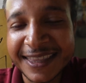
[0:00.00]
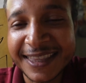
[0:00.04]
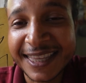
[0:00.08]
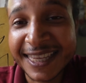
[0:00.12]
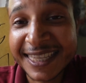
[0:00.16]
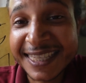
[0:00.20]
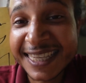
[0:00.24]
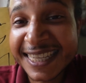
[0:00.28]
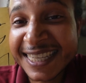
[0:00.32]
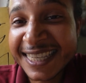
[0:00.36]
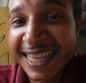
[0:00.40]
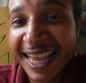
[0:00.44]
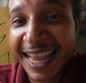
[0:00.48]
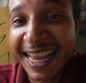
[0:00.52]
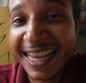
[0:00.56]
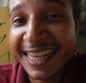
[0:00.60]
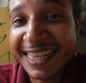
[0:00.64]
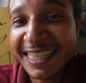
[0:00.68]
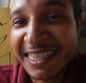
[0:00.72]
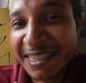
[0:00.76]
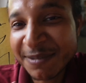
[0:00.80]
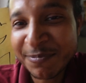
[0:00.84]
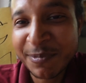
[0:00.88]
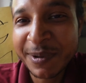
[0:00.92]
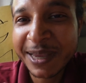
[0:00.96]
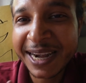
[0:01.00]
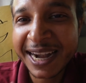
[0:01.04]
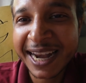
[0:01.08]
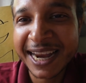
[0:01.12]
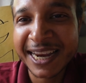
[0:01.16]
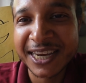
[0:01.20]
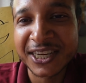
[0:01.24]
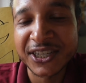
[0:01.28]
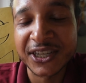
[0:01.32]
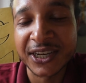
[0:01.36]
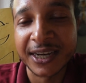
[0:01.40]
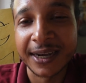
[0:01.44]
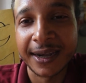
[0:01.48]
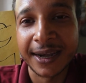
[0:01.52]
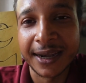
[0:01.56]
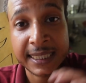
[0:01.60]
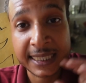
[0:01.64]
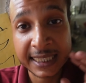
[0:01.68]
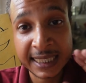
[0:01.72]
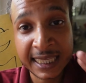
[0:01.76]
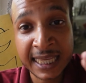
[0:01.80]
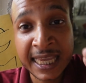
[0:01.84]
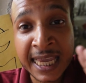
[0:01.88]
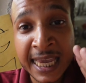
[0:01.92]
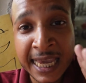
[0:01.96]
This is inspiration.
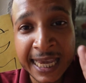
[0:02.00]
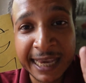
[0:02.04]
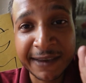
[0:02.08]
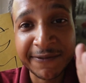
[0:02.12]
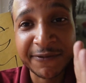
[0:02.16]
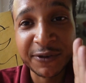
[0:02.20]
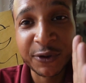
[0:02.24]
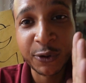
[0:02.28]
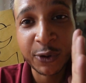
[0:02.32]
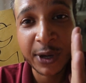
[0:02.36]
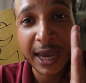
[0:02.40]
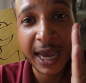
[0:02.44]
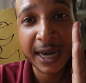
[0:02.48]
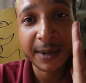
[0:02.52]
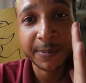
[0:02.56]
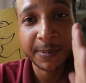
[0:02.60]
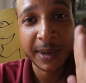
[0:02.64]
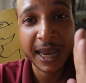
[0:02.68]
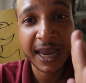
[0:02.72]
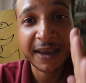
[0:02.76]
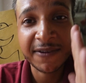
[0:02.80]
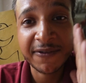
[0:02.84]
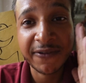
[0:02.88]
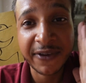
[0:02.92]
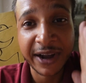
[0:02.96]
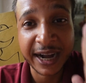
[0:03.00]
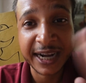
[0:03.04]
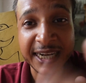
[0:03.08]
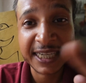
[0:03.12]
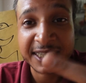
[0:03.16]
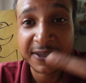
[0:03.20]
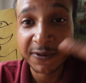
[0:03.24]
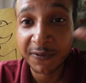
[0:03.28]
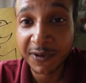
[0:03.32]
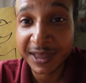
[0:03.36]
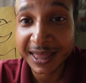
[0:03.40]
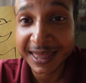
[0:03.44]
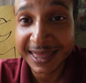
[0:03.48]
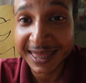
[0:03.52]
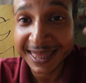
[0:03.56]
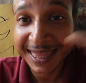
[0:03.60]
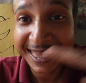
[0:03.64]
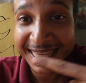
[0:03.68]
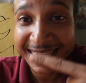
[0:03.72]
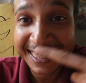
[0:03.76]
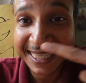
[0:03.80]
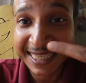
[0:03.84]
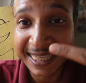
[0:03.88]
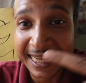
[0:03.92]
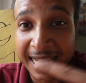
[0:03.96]
See if you can make friends with
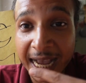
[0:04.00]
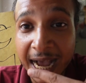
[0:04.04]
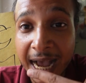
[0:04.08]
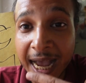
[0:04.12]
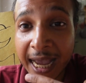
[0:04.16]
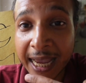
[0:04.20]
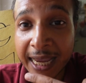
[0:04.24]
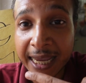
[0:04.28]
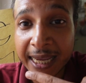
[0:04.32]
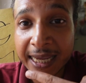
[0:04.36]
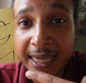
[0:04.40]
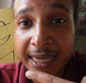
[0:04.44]
this guy.